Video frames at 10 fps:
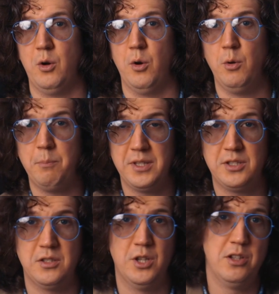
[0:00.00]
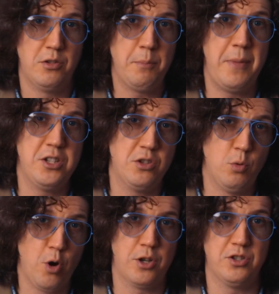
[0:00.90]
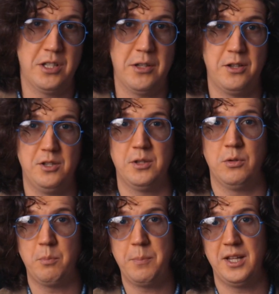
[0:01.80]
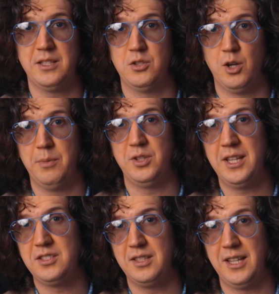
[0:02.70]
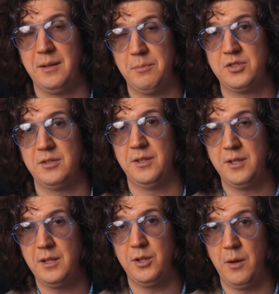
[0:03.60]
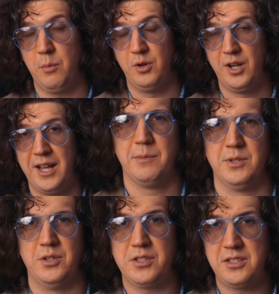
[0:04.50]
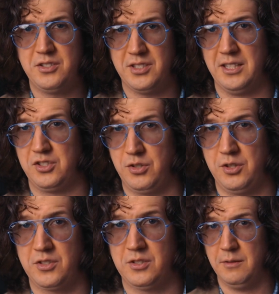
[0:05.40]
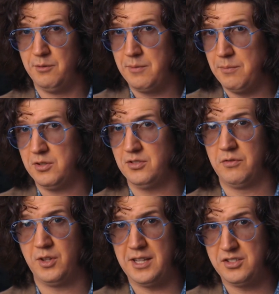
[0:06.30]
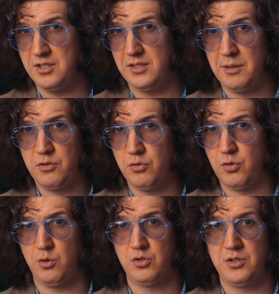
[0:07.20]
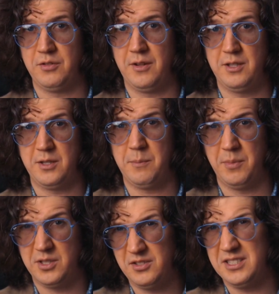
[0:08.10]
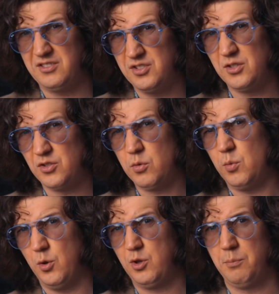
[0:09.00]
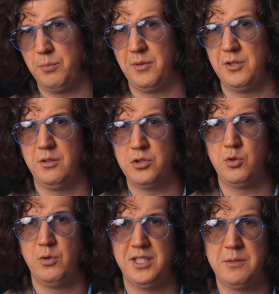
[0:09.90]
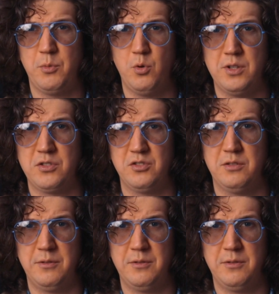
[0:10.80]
albeit not in the best quality, to playing top-class games. Reliability is excellent, the device has never frozen, but it gets a little warm, so 8 points.